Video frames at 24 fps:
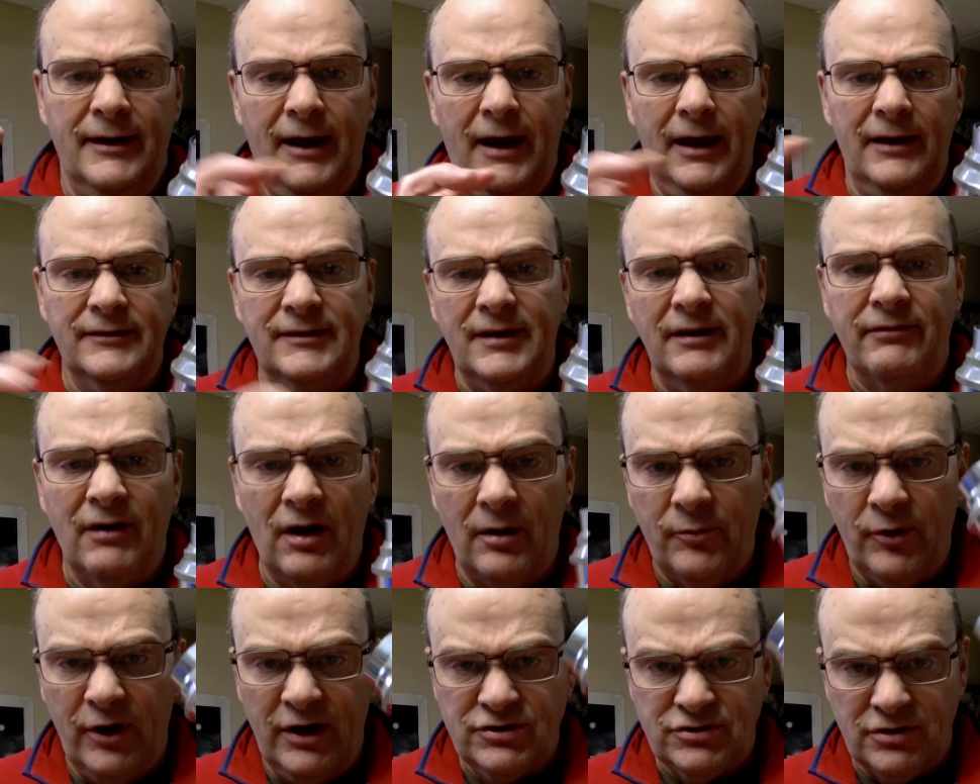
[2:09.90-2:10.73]

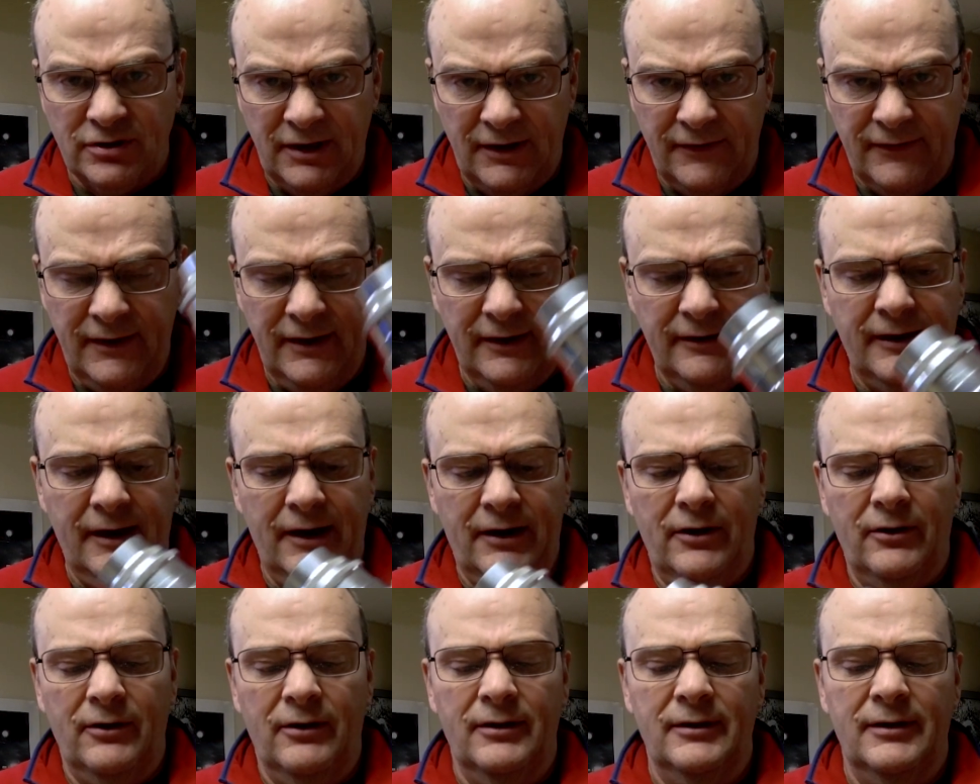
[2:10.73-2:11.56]
anti-vibration in there at
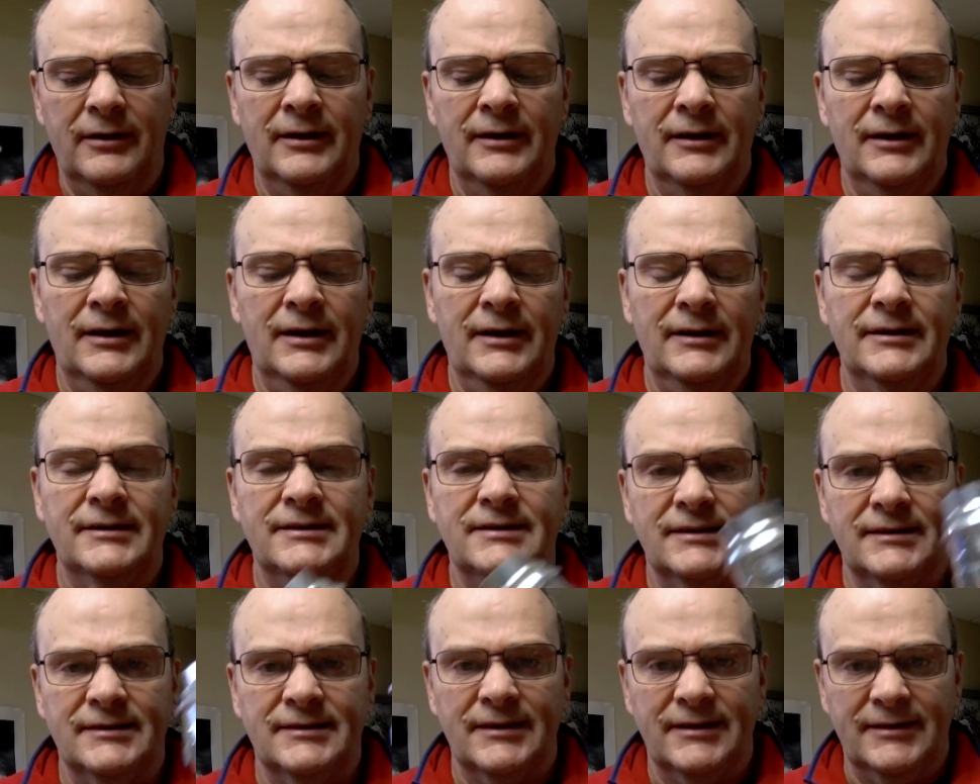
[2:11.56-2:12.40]
all.
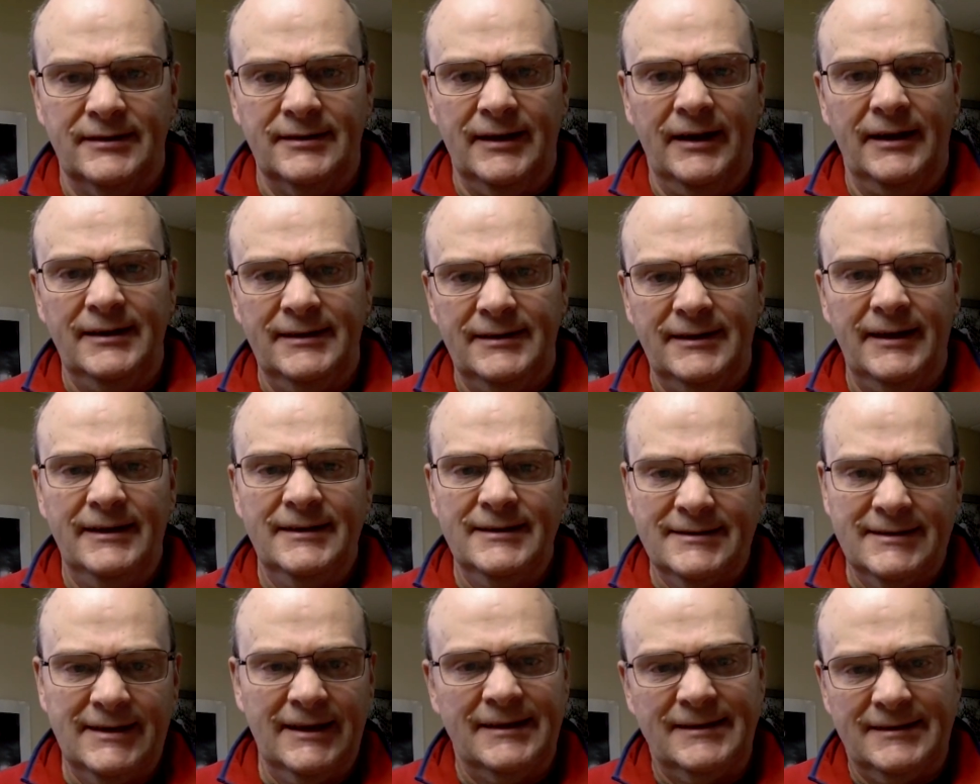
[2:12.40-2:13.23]
This is a
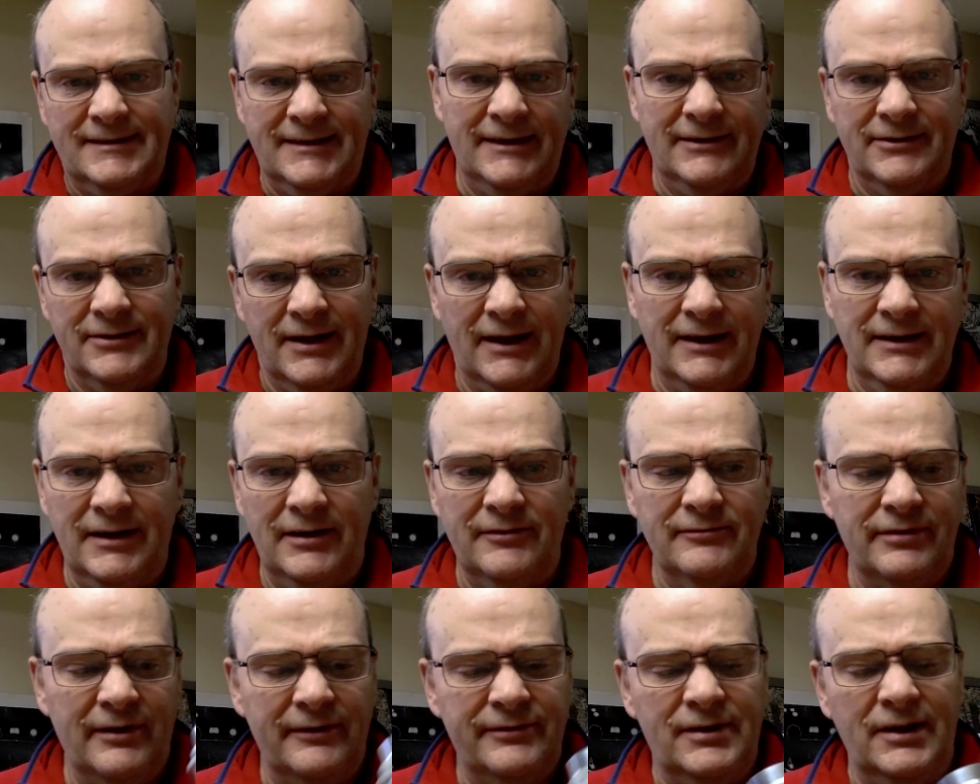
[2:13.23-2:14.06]
1960 or
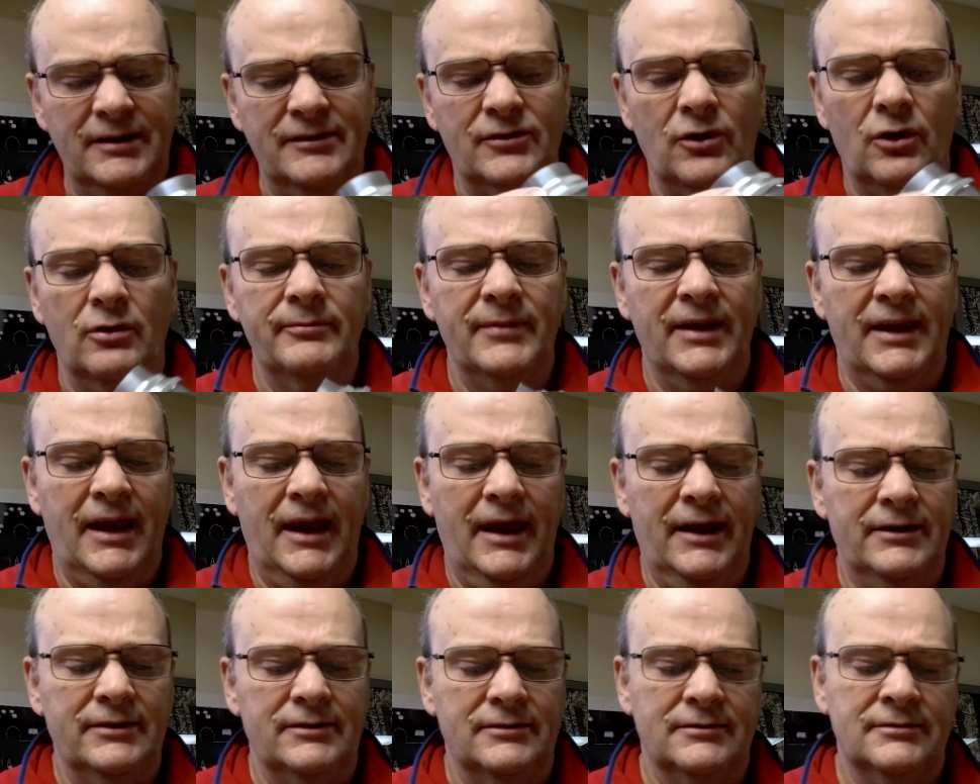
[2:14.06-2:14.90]
1950. It's all
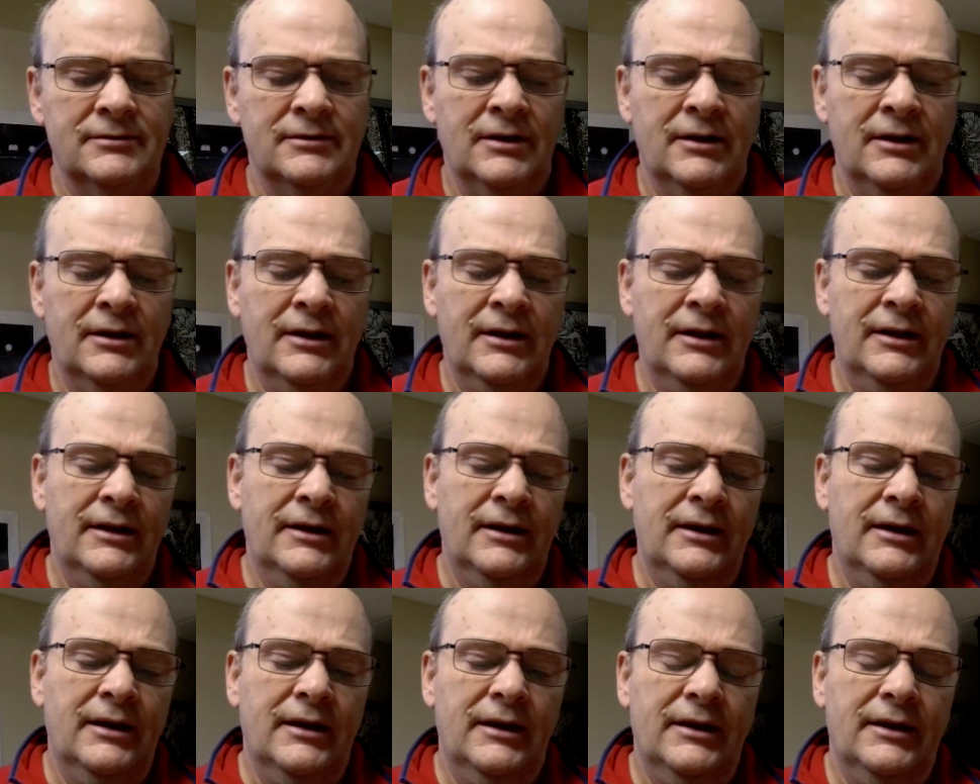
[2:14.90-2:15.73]
mechanical,
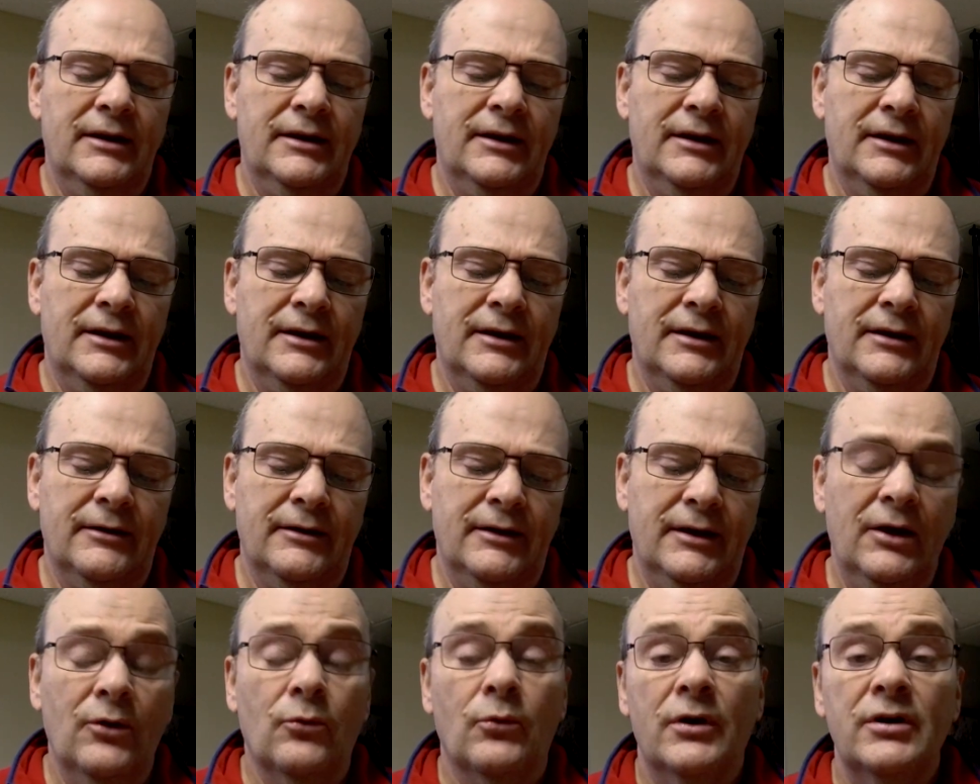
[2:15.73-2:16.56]
and
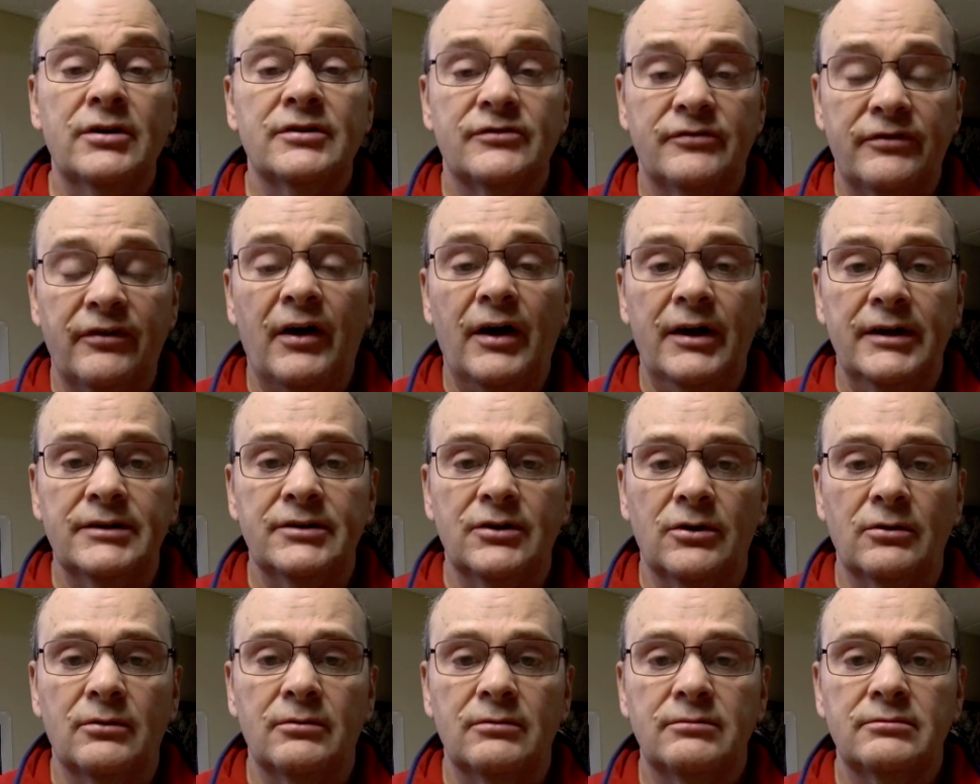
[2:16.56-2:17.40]
it works fine
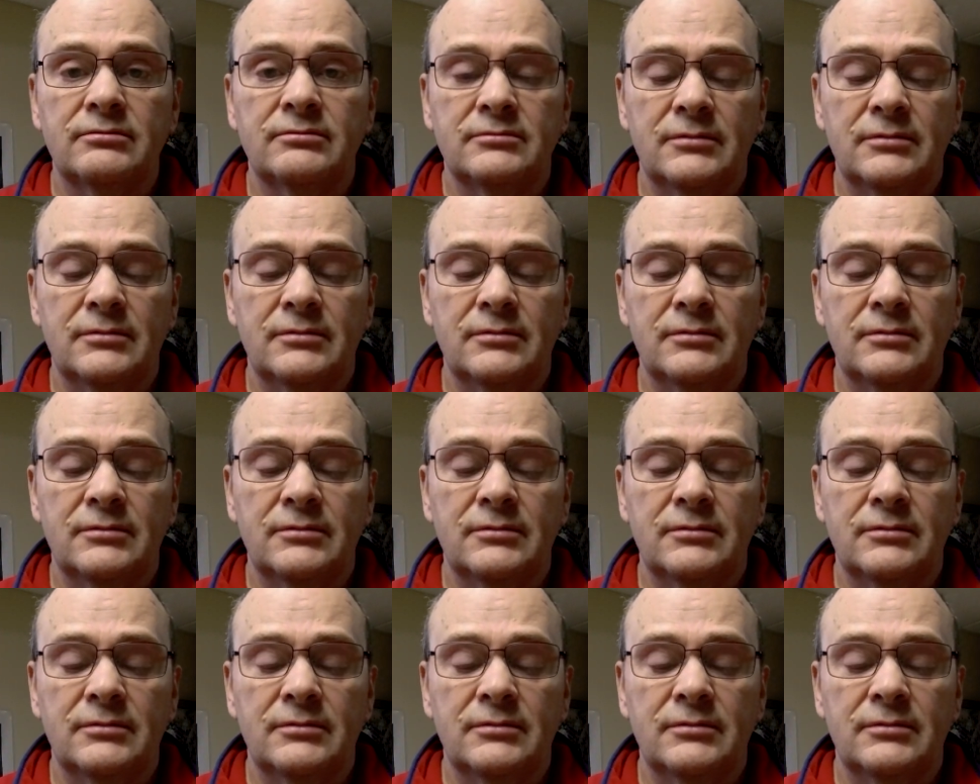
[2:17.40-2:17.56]
though.